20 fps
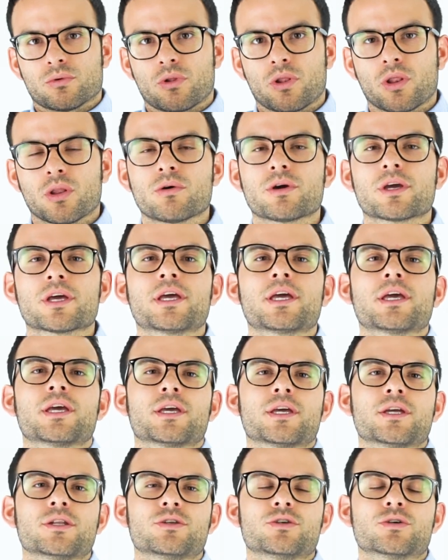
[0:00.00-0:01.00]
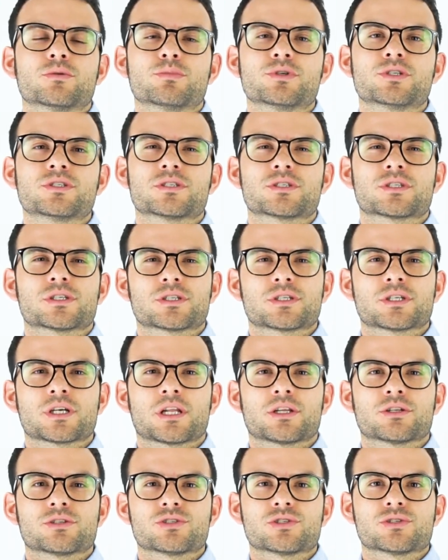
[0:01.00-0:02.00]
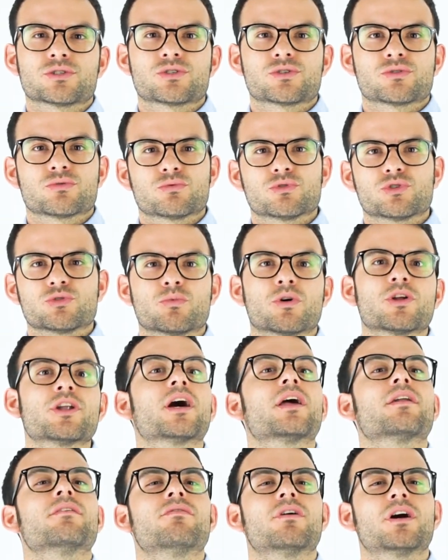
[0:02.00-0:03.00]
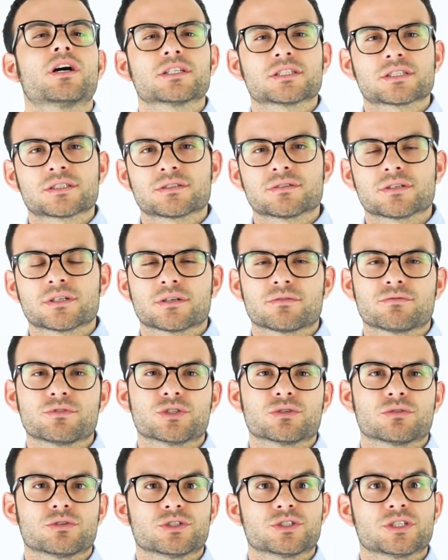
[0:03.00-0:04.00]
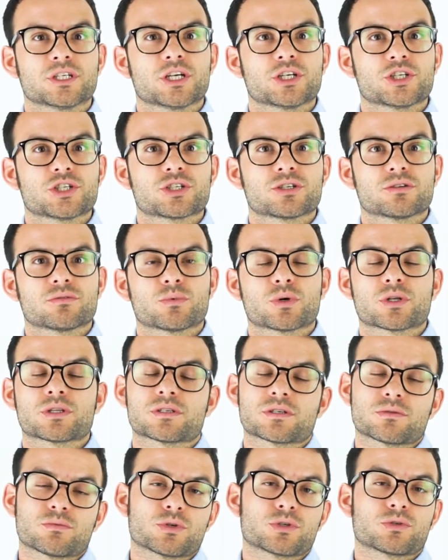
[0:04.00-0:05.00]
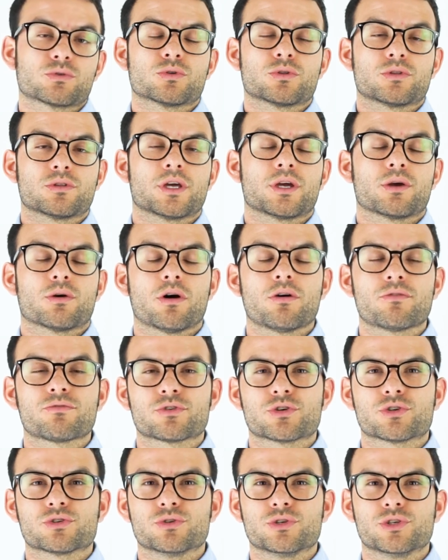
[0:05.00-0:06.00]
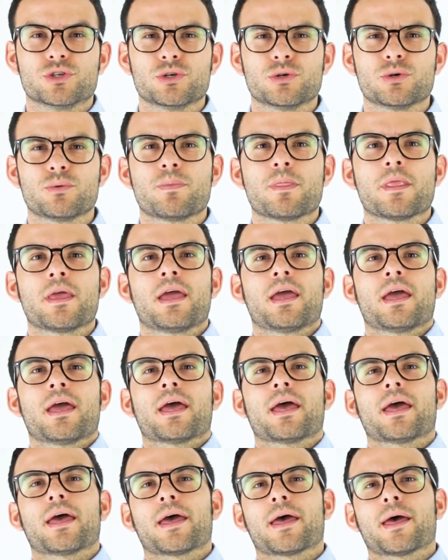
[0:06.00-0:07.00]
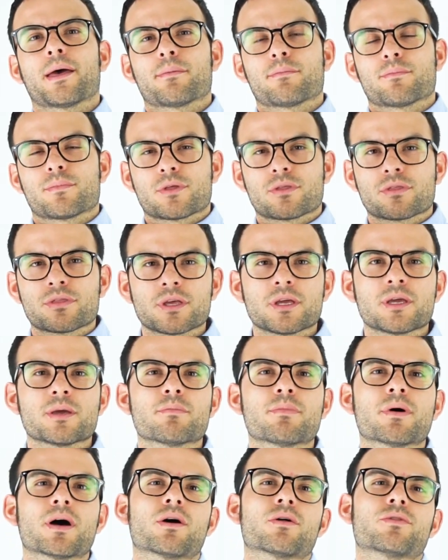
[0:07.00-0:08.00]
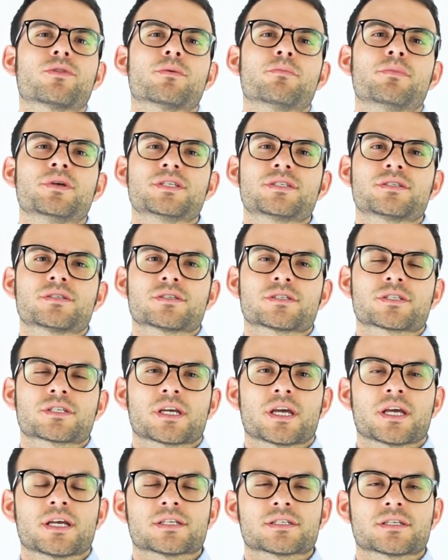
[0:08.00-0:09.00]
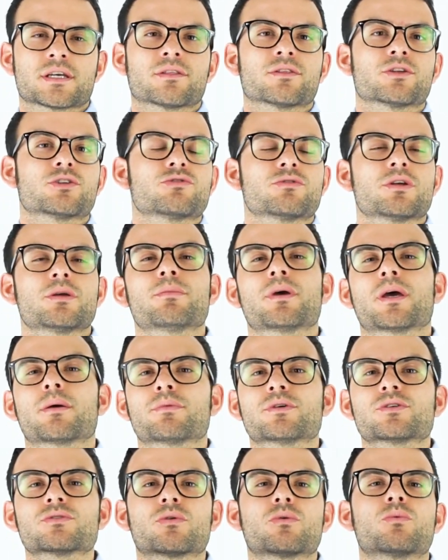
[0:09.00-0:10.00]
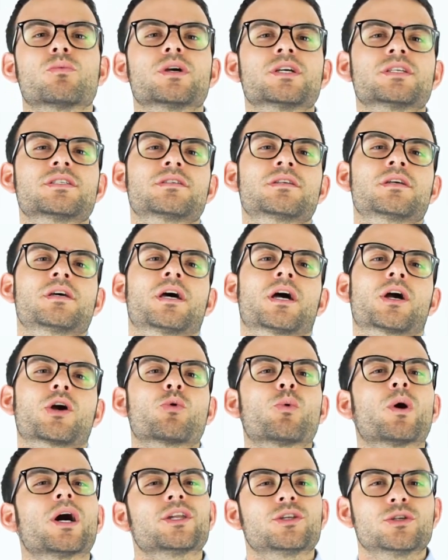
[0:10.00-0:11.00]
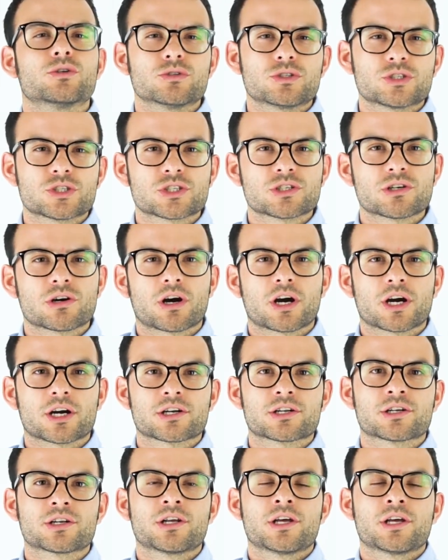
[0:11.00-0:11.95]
look in your business intelligence tools, what are advanced visualization, what could they offer to you. Think about the business case, and the tree map is always a quite good start